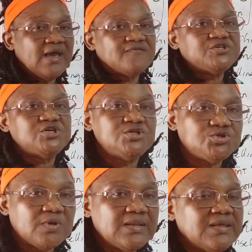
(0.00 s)
have
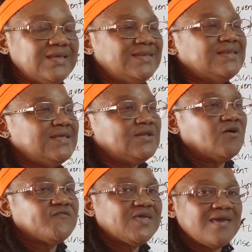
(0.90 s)
children in need
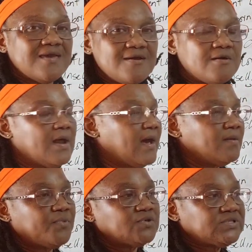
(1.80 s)
of care
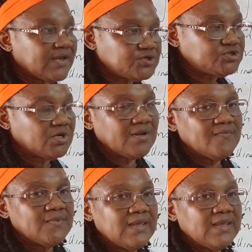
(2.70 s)
and protection,